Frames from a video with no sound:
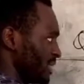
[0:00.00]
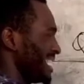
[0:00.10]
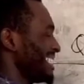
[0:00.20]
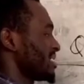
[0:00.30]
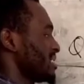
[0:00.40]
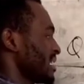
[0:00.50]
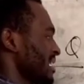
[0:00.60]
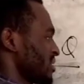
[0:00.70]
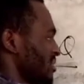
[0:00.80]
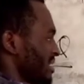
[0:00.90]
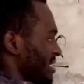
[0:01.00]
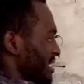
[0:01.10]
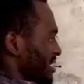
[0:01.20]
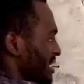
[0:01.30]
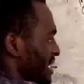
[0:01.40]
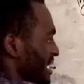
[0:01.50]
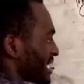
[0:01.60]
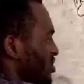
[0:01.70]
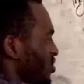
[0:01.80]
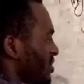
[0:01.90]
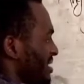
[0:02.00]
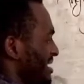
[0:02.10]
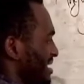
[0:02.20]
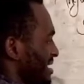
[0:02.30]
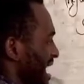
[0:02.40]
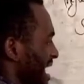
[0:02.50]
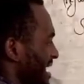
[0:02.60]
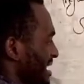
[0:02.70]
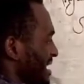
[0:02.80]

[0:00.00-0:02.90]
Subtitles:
in the second quadrant, it's only sine